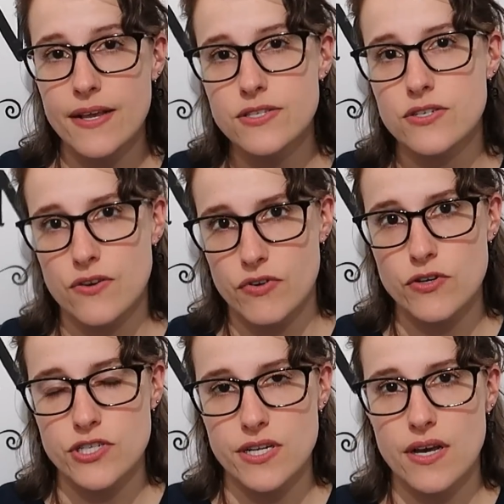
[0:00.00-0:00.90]
Easter
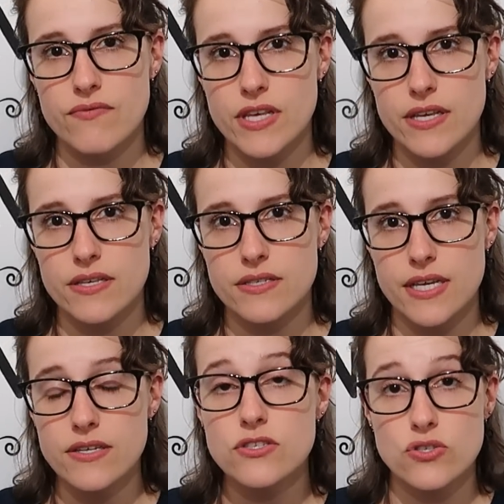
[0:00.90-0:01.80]
version of these
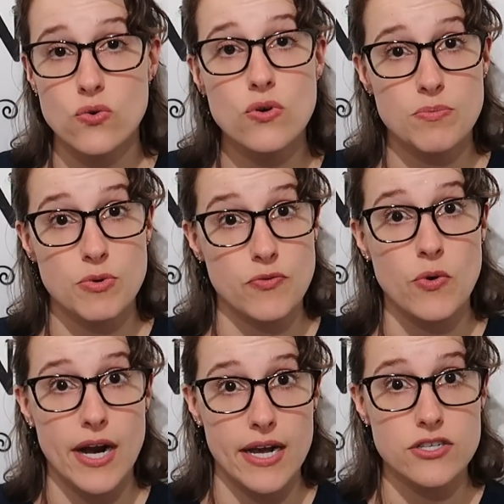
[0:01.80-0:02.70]
in store
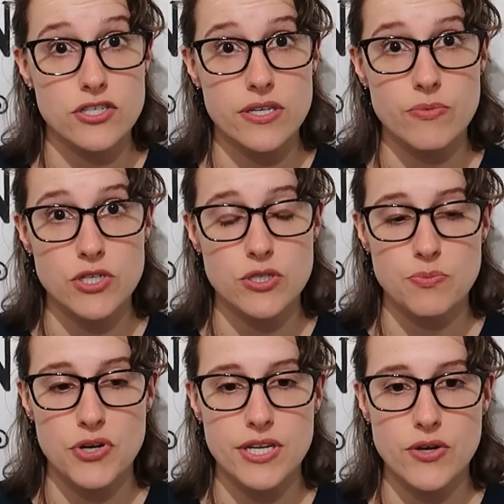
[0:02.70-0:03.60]
before, actually, which is
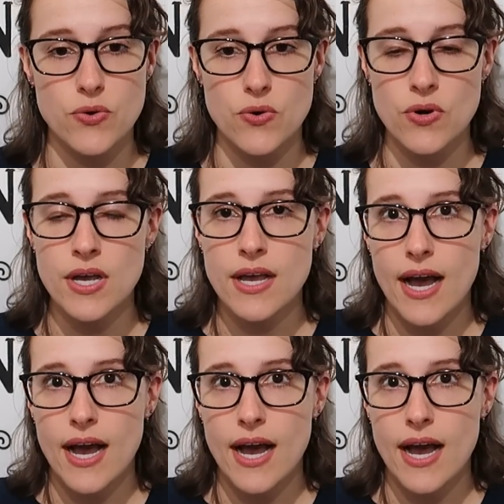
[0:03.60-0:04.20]
pretty cool.